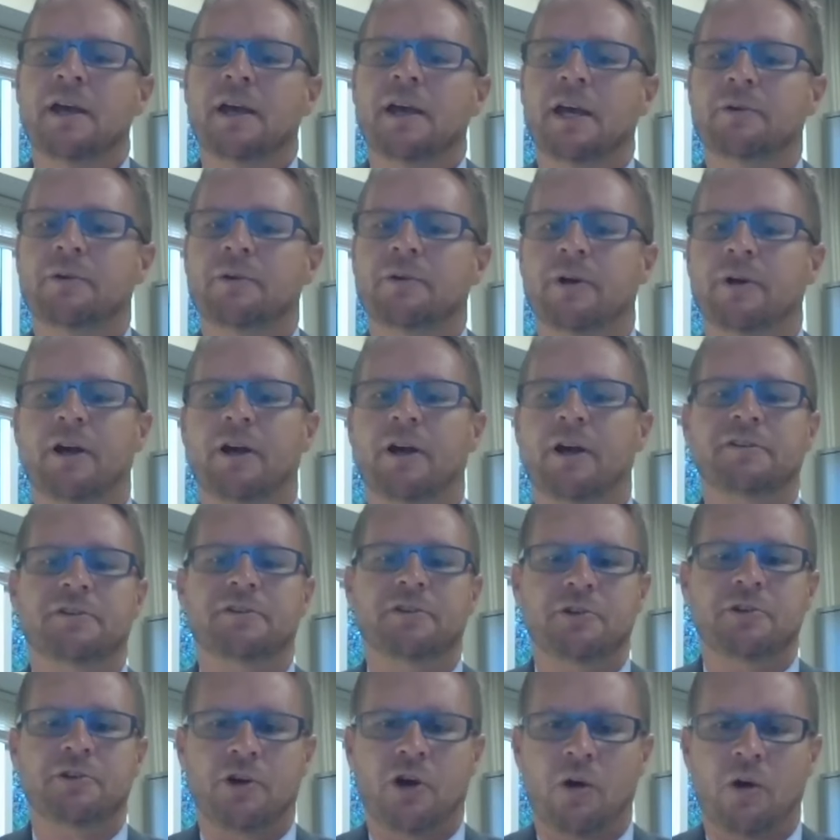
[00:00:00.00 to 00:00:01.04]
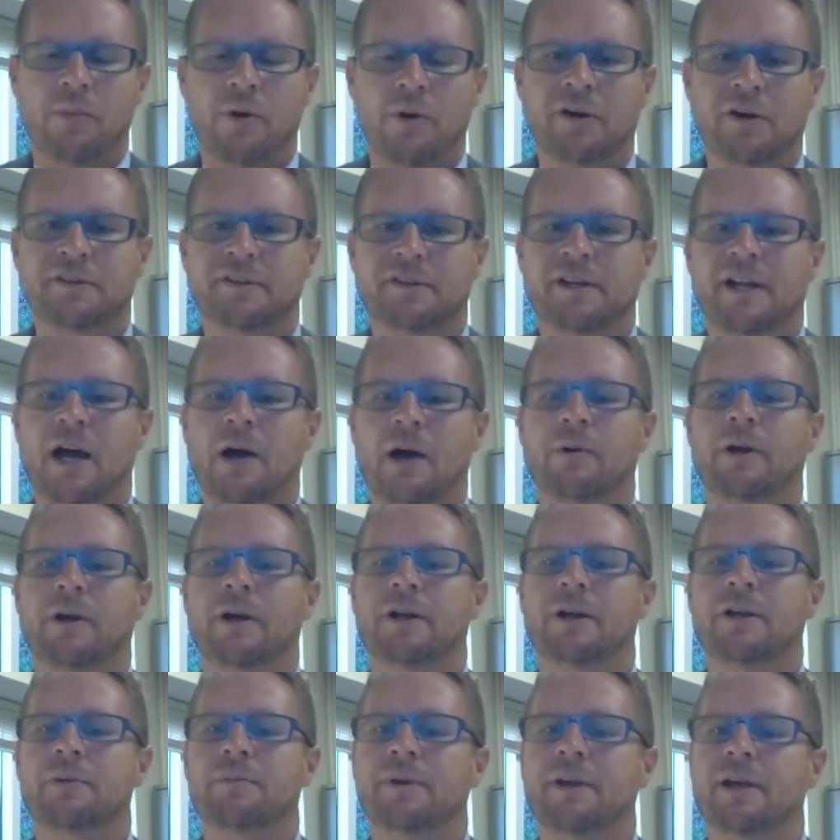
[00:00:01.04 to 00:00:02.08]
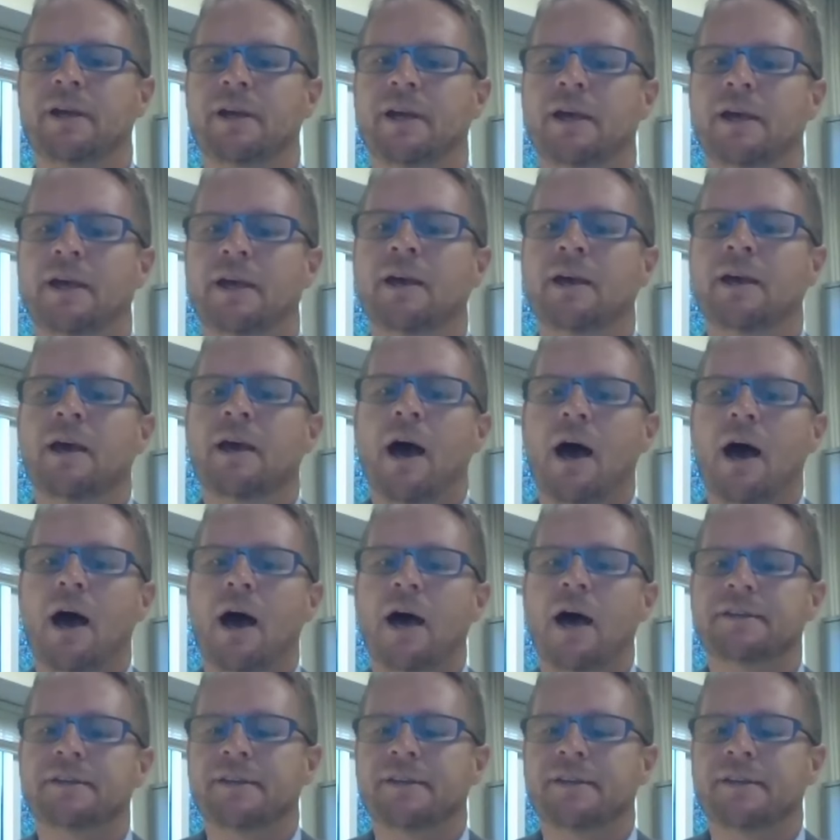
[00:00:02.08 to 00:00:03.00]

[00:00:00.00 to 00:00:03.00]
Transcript: in regards to Chromebooks and how we're going to be uh,